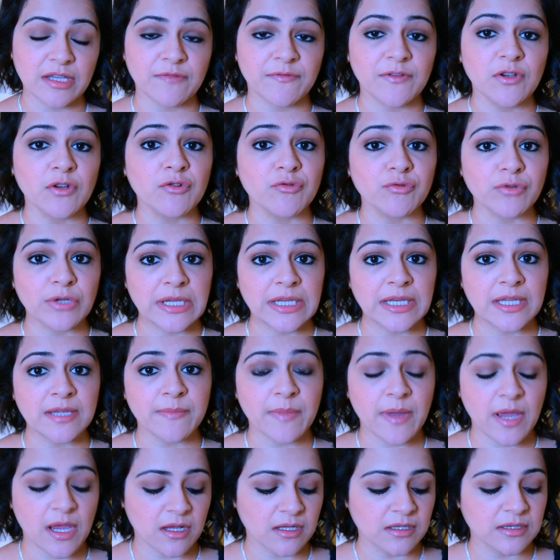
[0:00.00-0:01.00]
If you're really
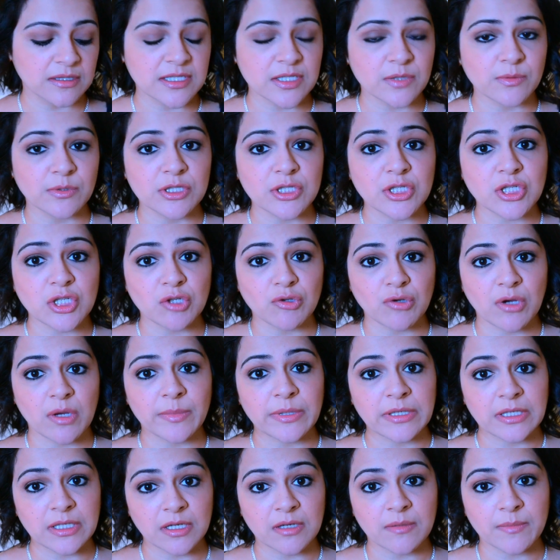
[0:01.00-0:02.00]
pale, this will show up
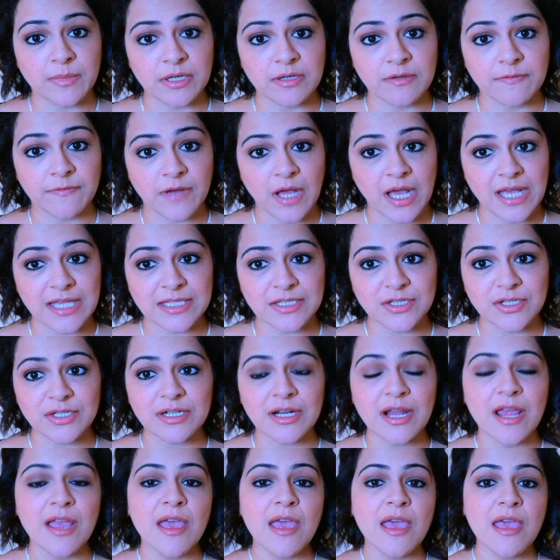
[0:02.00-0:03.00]
a little bit
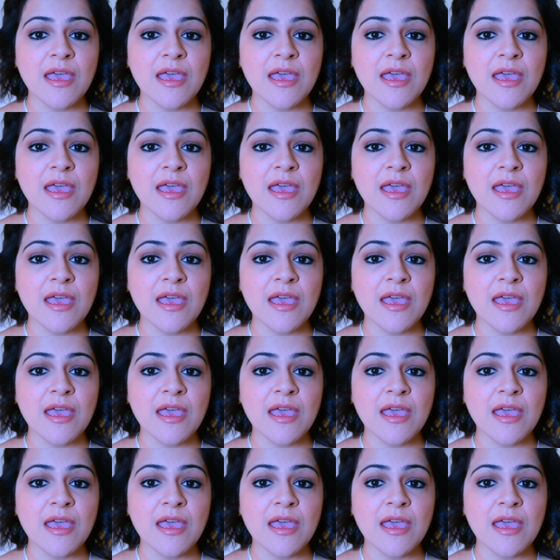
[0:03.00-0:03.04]
faster.